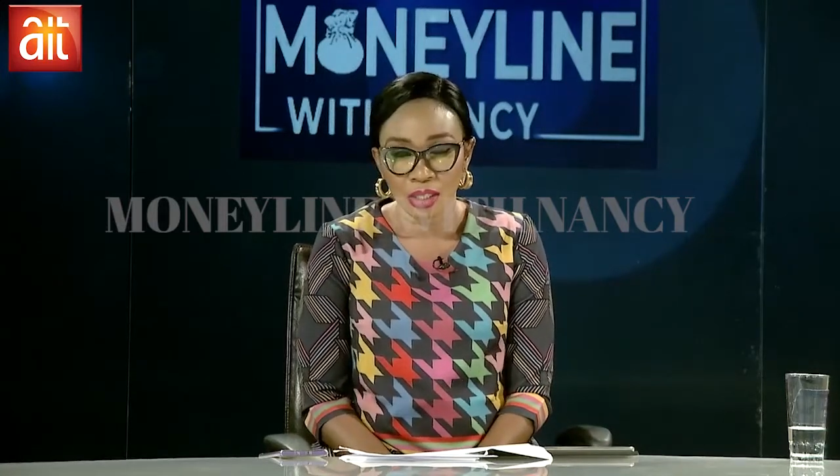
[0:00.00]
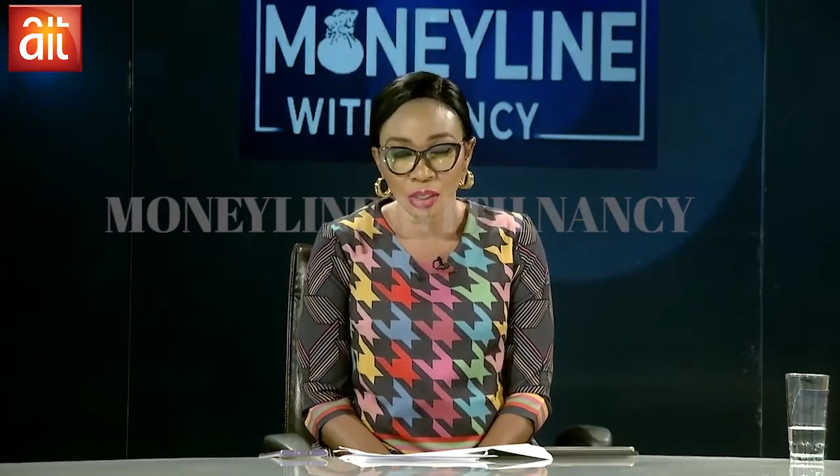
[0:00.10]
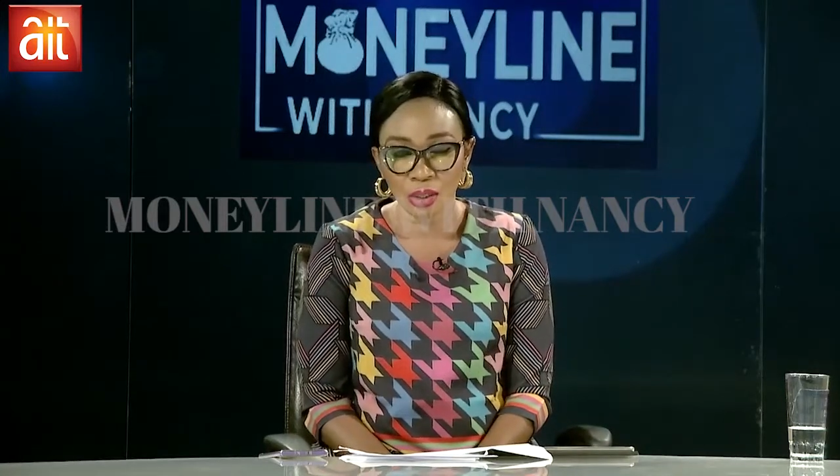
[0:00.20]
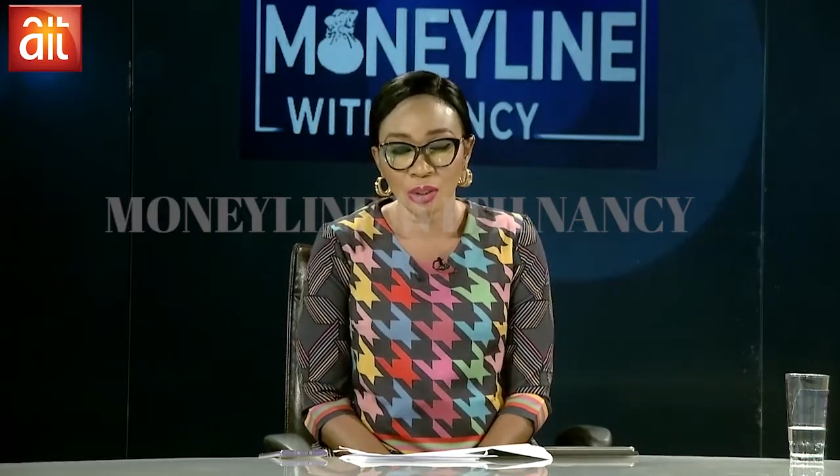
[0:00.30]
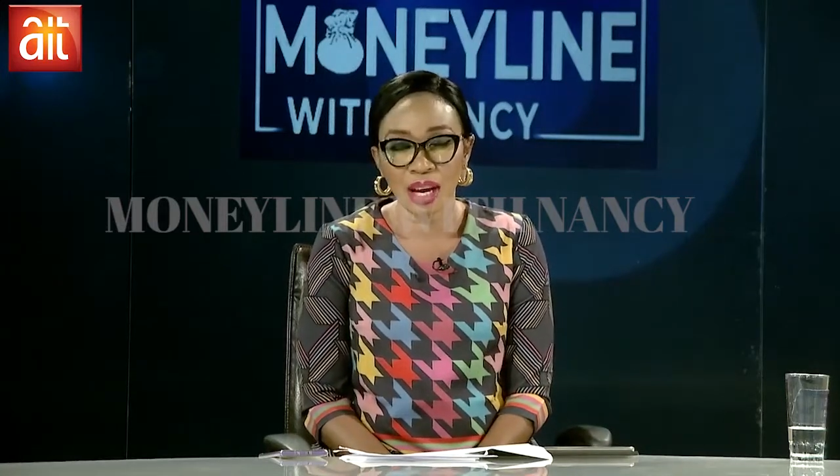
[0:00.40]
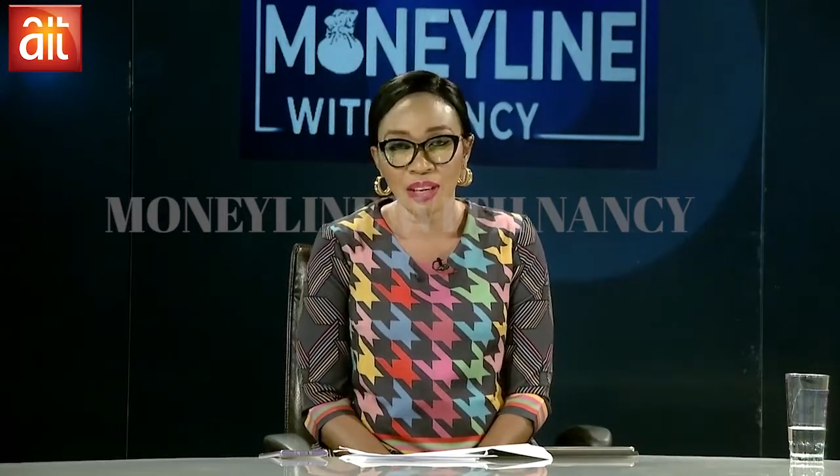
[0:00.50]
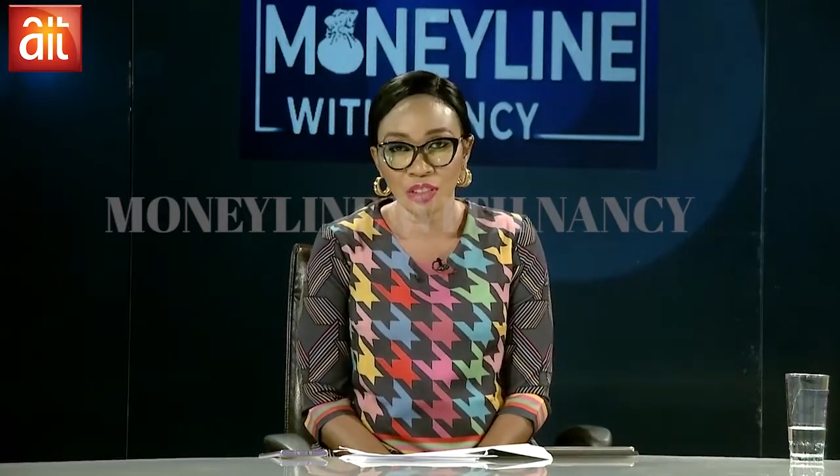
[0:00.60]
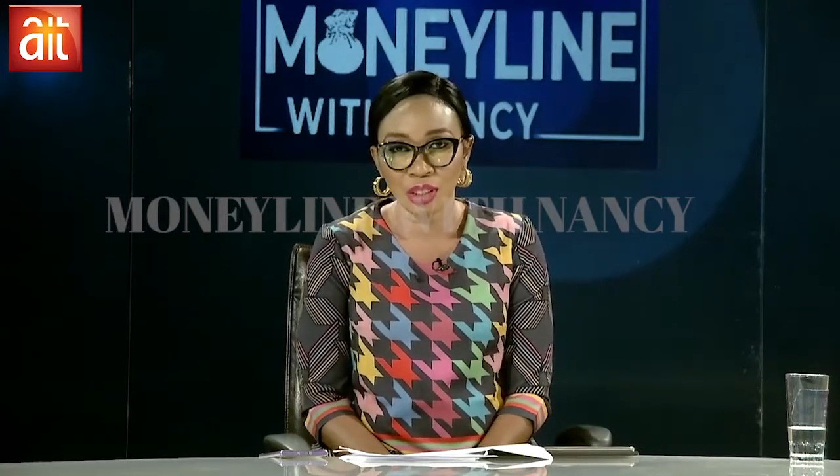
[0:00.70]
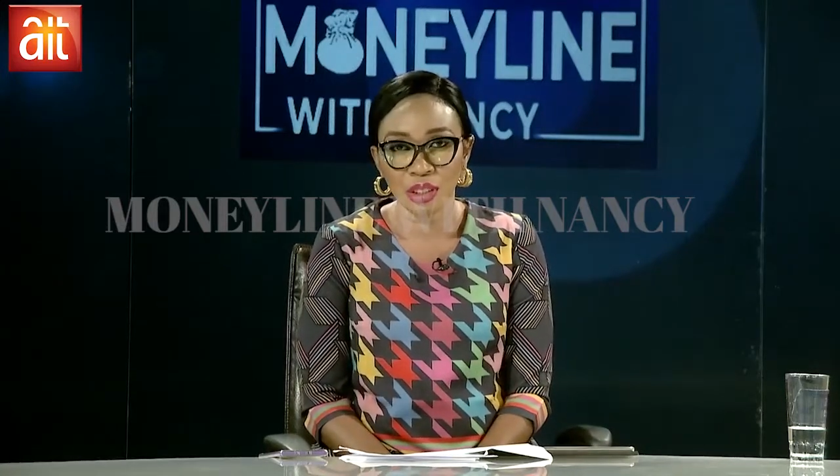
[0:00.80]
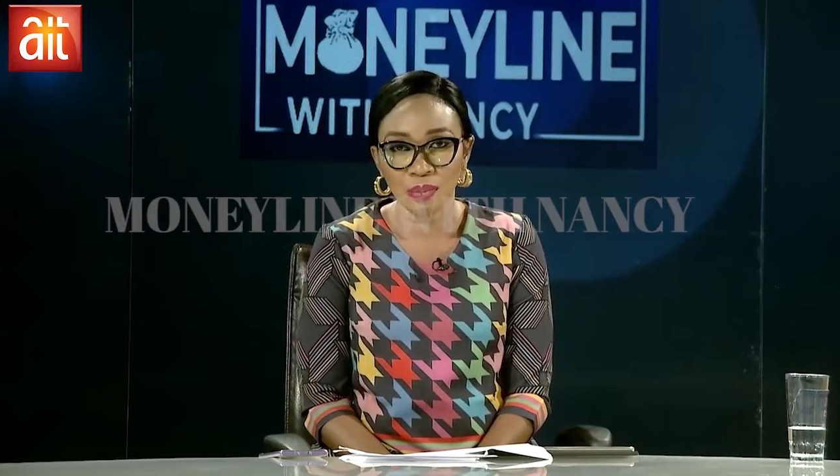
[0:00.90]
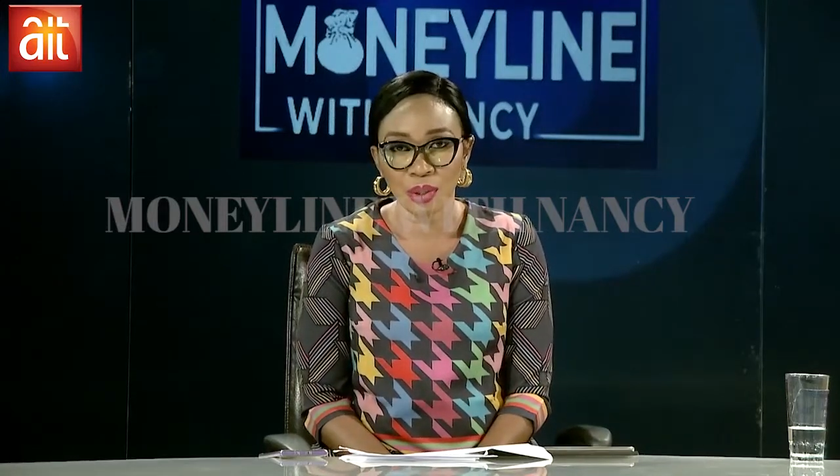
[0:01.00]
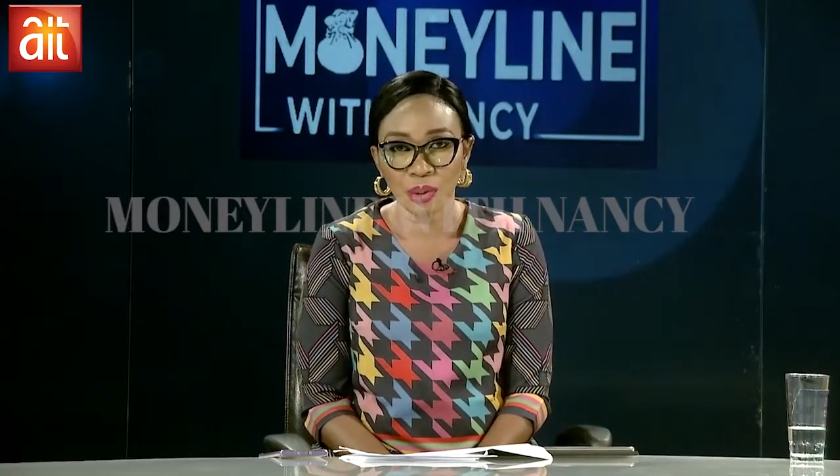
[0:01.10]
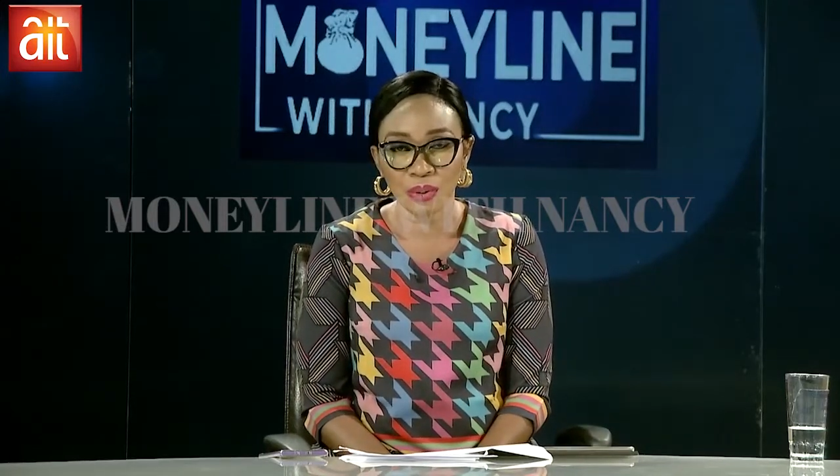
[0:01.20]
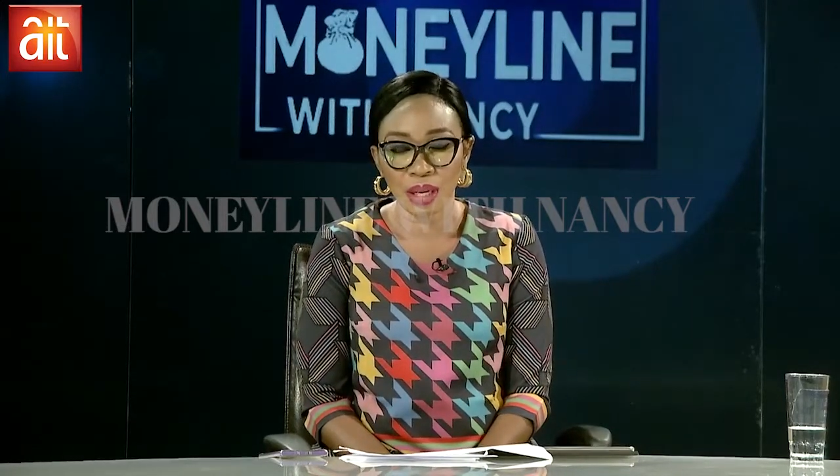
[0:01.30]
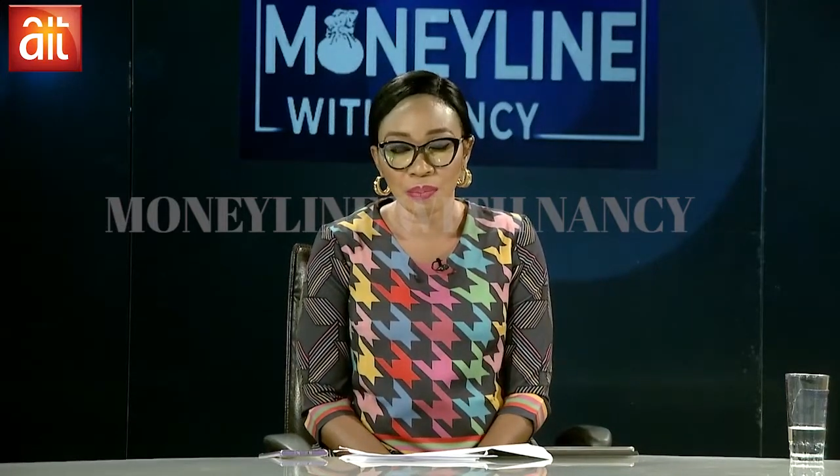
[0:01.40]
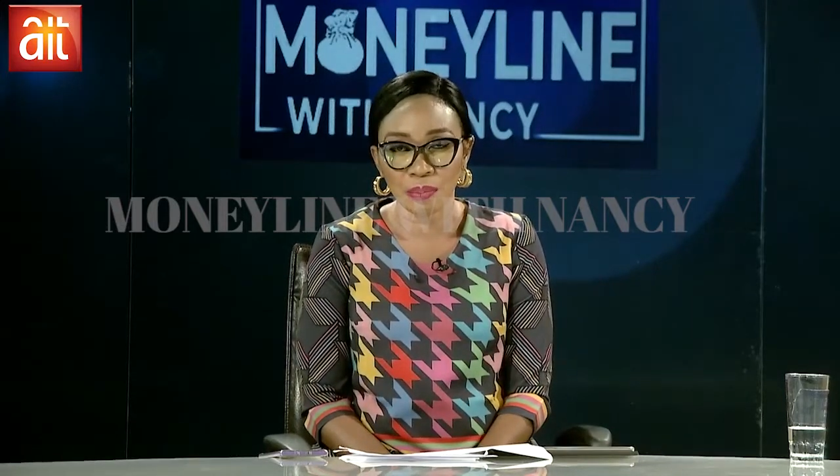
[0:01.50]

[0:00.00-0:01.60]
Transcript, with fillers: Good to have you on the program.